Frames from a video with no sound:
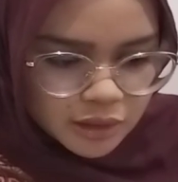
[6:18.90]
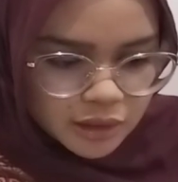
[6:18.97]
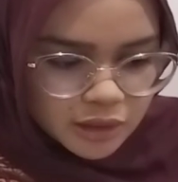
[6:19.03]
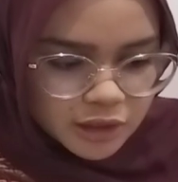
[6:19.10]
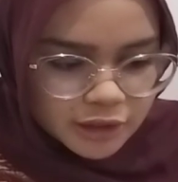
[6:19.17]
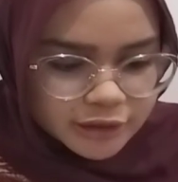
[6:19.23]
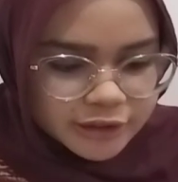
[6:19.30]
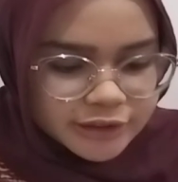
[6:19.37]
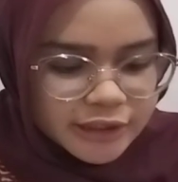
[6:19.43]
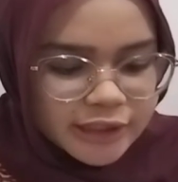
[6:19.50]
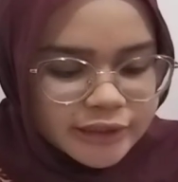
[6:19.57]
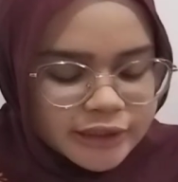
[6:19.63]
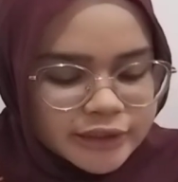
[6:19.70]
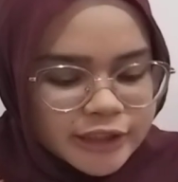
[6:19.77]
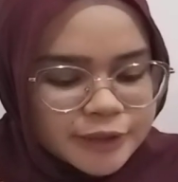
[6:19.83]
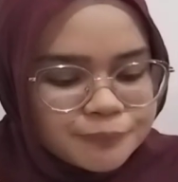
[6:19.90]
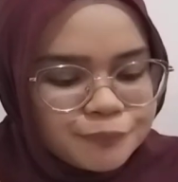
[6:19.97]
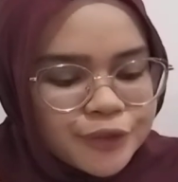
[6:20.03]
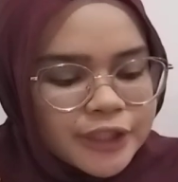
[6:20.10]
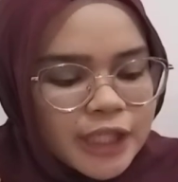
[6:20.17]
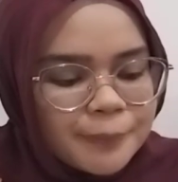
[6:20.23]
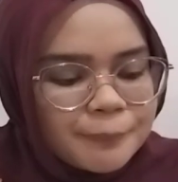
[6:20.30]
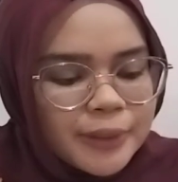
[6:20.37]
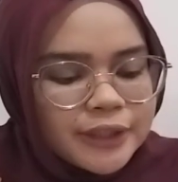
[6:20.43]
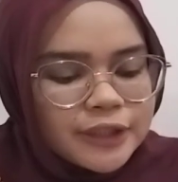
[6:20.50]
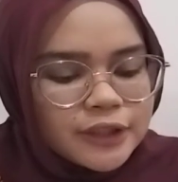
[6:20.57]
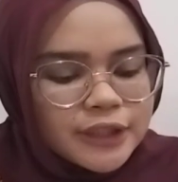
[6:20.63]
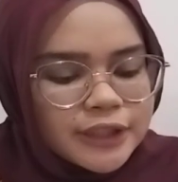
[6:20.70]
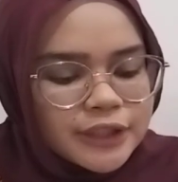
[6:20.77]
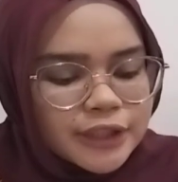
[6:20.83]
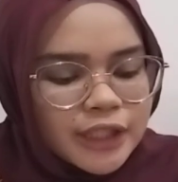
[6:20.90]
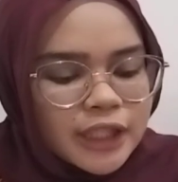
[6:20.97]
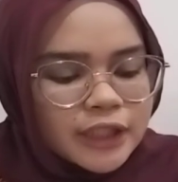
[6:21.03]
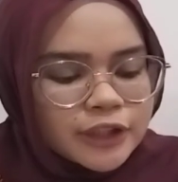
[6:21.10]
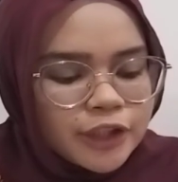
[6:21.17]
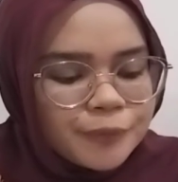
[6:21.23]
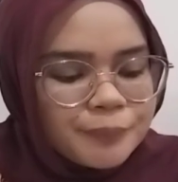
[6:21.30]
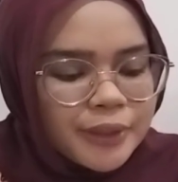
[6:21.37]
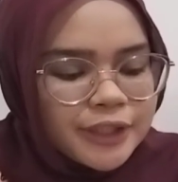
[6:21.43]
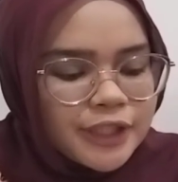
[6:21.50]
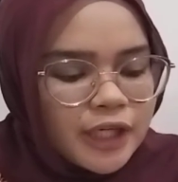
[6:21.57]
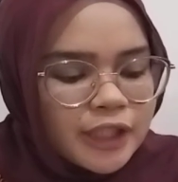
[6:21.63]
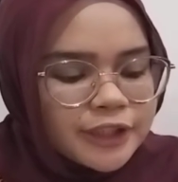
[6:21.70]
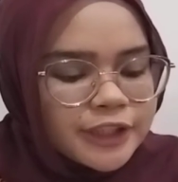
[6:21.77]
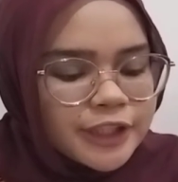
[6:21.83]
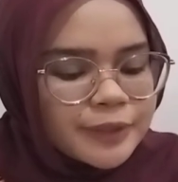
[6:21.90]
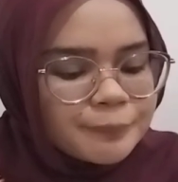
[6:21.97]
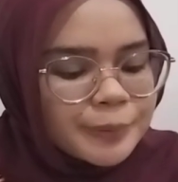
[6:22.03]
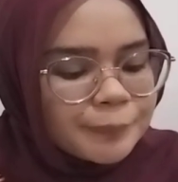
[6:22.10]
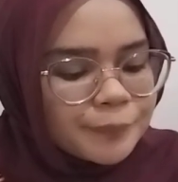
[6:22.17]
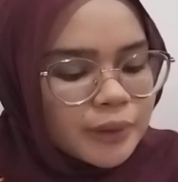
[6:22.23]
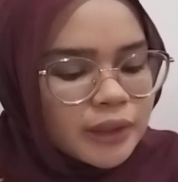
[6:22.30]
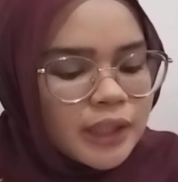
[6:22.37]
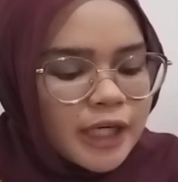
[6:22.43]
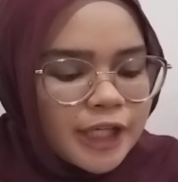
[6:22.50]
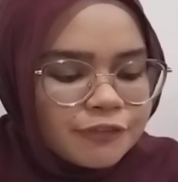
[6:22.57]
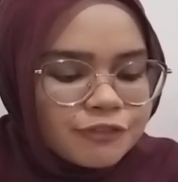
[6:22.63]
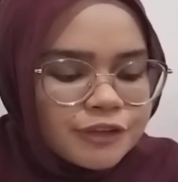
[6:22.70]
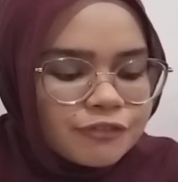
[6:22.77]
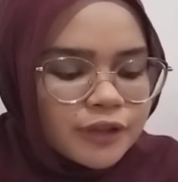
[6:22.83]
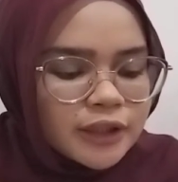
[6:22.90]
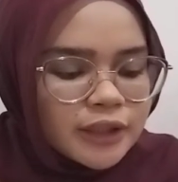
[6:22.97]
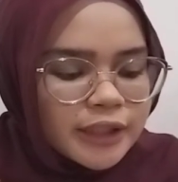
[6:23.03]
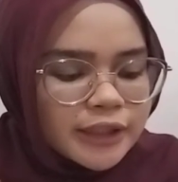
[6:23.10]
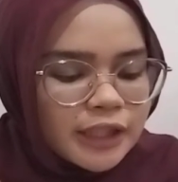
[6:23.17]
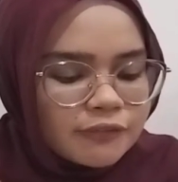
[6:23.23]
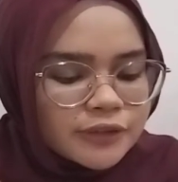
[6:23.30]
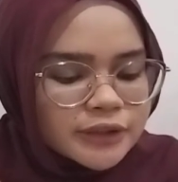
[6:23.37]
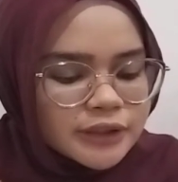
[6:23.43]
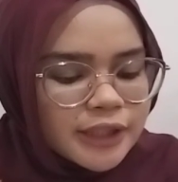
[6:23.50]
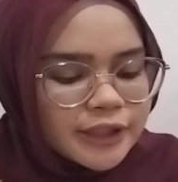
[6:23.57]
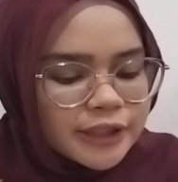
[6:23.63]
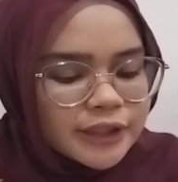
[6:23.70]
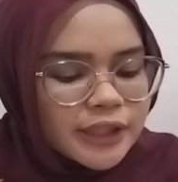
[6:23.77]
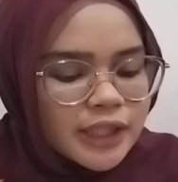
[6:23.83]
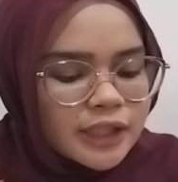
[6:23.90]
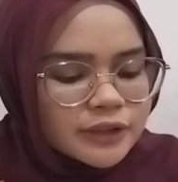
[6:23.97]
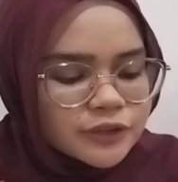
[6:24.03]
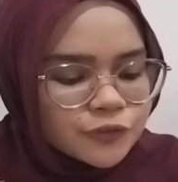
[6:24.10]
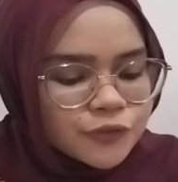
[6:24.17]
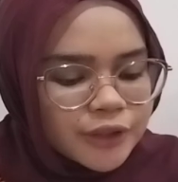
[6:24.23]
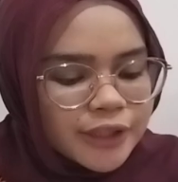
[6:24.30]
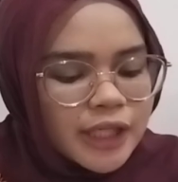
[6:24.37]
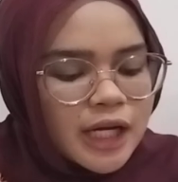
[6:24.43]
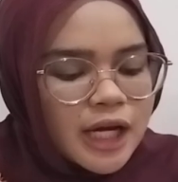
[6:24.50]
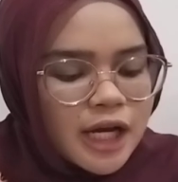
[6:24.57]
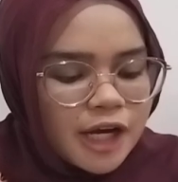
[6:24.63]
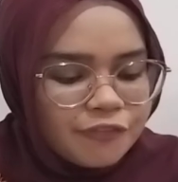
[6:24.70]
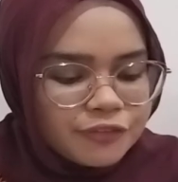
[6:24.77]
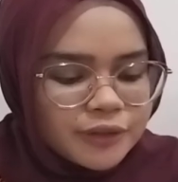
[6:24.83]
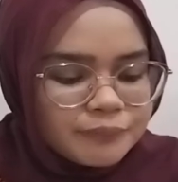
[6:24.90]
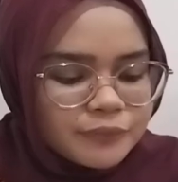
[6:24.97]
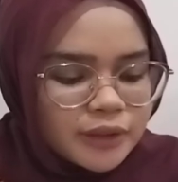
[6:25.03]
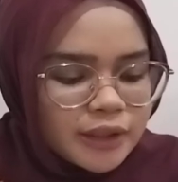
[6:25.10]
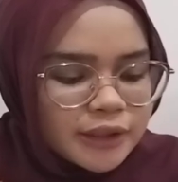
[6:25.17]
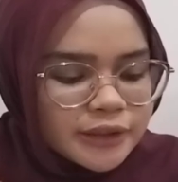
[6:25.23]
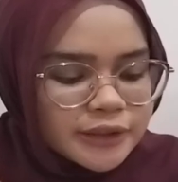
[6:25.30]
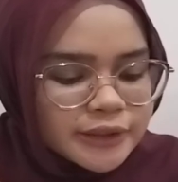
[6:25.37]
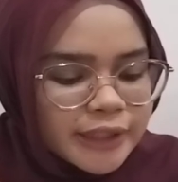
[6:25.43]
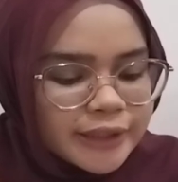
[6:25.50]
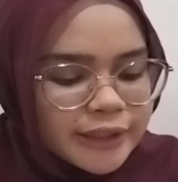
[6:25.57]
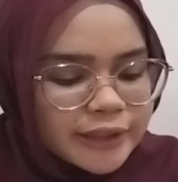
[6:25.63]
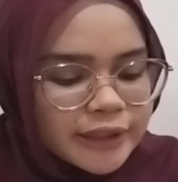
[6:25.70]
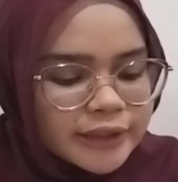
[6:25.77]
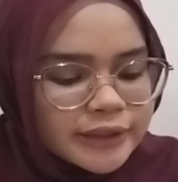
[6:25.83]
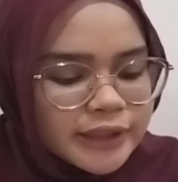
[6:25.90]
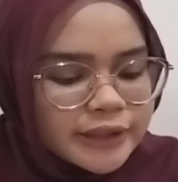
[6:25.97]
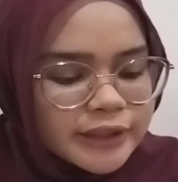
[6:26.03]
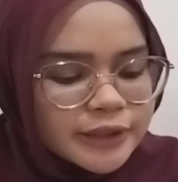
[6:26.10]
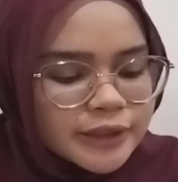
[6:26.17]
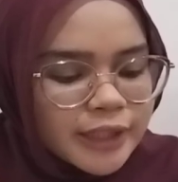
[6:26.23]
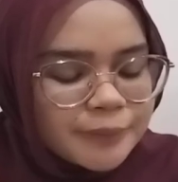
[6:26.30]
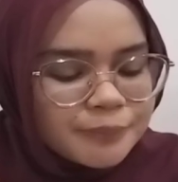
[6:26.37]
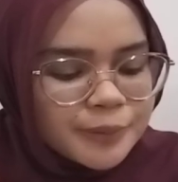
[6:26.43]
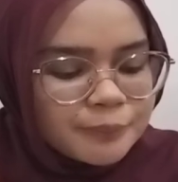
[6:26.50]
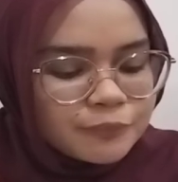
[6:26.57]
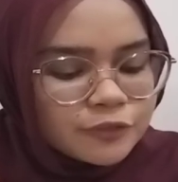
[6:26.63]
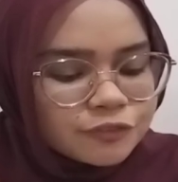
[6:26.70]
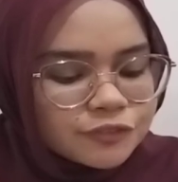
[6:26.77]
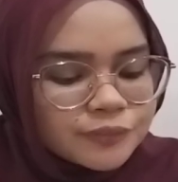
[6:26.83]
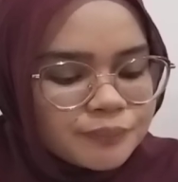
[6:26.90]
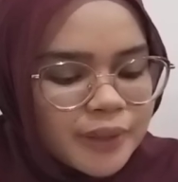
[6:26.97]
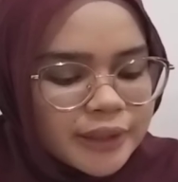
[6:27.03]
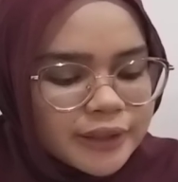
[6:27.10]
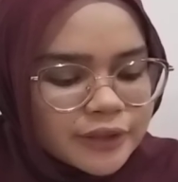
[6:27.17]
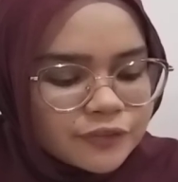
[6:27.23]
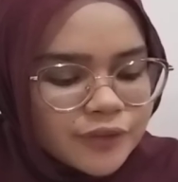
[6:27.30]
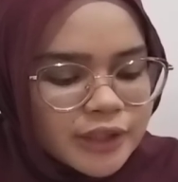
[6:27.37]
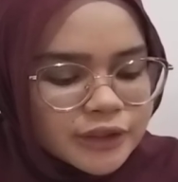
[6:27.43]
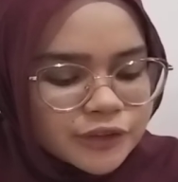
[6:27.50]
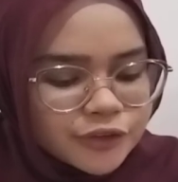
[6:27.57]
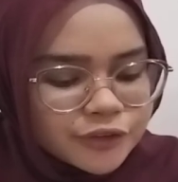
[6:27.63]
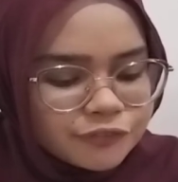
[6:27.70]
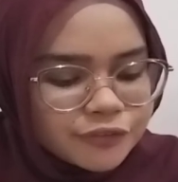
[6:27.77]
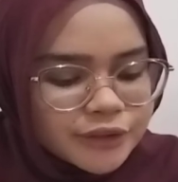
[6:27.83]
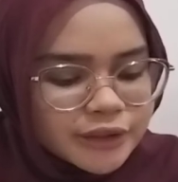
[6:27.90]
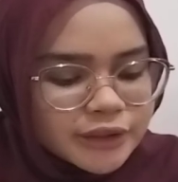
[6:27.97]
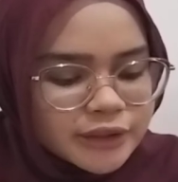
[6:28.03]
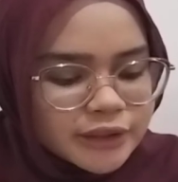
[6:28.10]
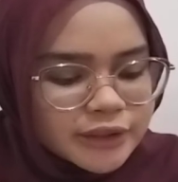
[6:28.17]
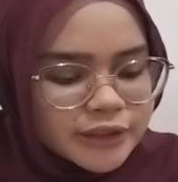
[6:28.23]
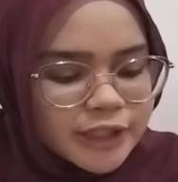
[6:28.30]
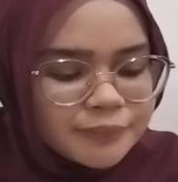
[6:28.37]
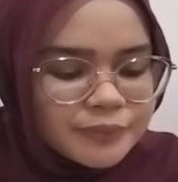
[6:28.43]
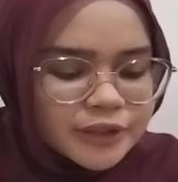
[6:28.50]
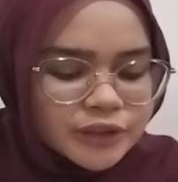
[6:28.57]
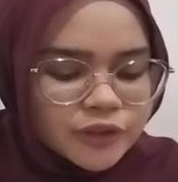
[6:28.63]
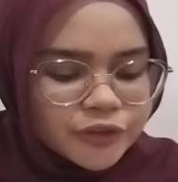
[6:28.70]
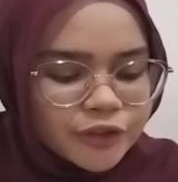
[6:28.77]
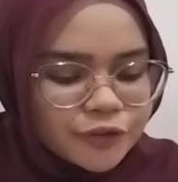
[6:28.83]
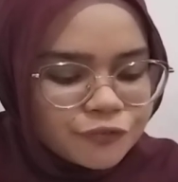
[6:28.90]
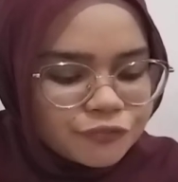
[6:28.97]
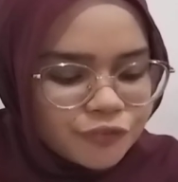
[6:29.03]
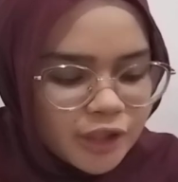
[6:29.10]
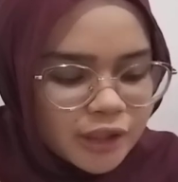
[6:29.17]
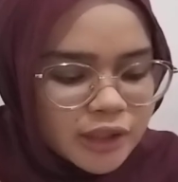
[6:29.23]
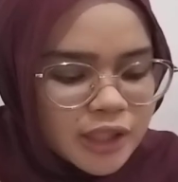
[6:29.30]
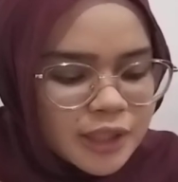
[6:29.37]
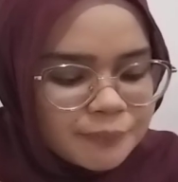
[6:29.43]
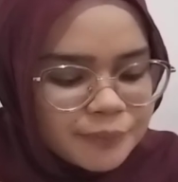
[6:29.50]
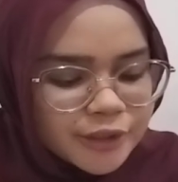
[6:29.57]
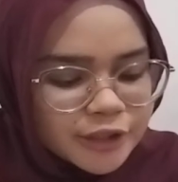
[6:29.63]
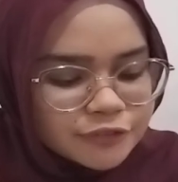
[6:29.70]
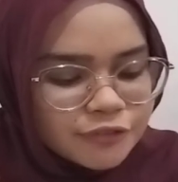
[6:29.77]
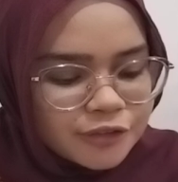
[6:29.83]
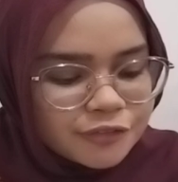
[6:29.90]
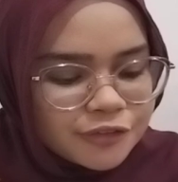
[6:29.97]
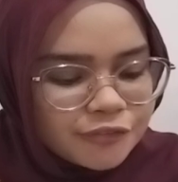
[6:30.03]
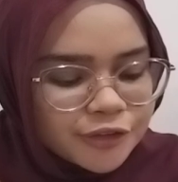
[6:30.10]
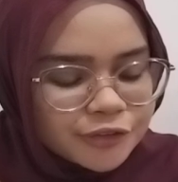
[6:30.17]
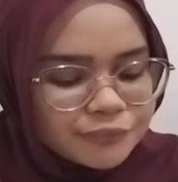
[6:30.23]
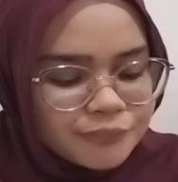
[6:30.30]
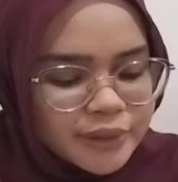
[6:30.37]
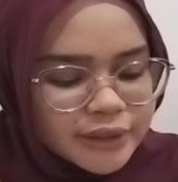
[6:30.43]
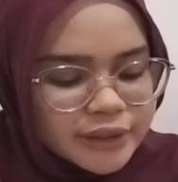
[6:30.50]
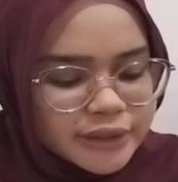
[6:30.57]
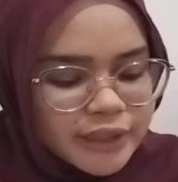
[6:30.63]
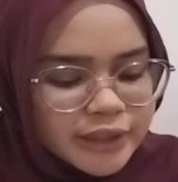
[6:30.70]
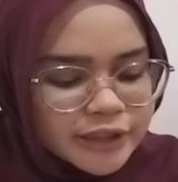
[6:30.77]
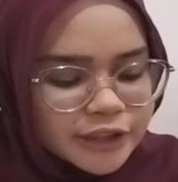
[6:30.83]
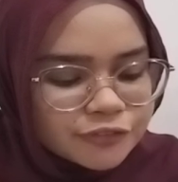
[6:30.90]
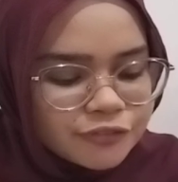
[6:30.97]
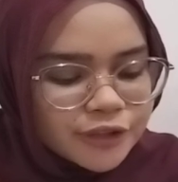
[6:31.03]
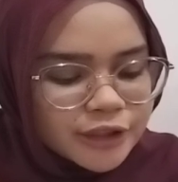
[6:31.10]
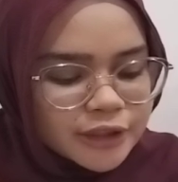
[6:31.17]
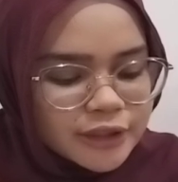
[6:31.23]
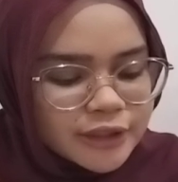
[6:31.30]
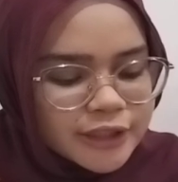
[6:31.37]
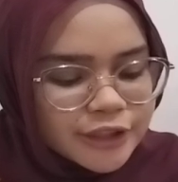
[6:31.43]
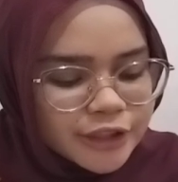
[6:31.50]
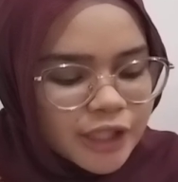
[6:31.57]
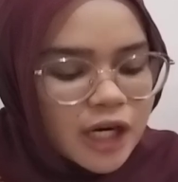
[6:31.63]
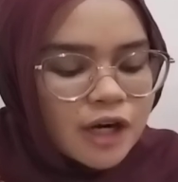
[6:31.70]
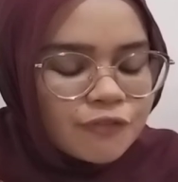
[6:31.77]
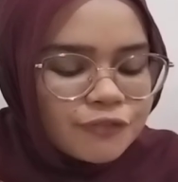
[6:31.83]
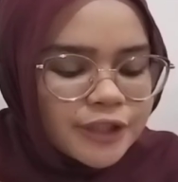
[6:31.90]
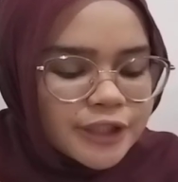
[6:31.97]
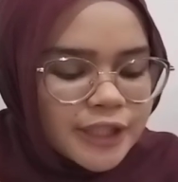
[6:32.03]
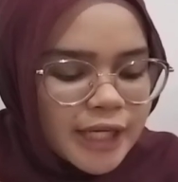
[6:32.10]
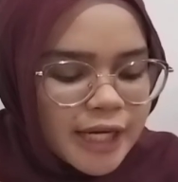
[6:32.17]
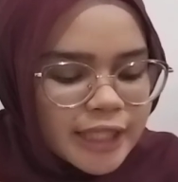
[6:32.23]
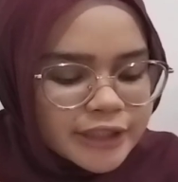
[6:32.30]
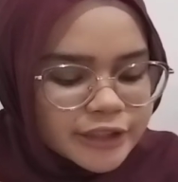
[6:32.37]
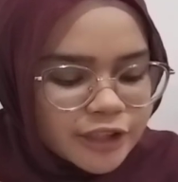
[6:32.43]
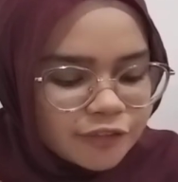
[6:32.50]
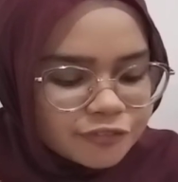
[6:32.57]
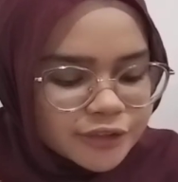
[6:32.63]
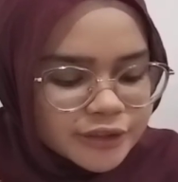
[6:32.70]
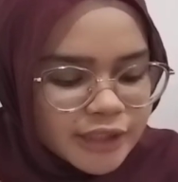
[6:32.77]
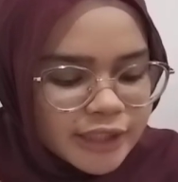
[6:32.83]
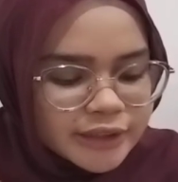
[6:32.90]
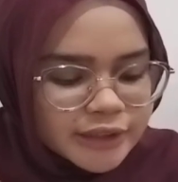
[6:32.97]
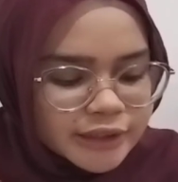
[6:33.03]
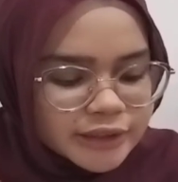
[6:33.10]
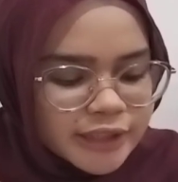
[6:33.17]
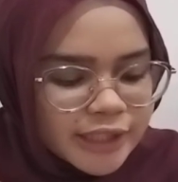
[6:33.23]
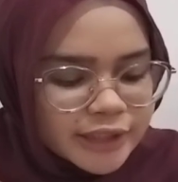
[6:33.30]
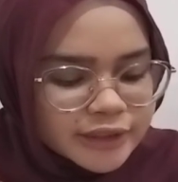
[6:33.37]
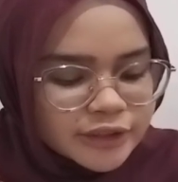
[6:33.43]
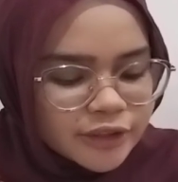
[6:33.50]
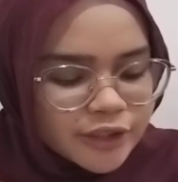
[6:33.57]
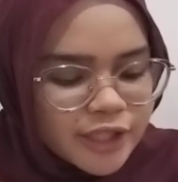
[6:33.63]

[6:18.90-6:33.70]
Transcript: the changes is bring up by the leader, not by the ordinary people, and we won't let our student have the understanding that changes can be moved by the grassroots, which is the statement is totally wrong, because when we want to make changes, we need the leader, we need the agent of the changes that is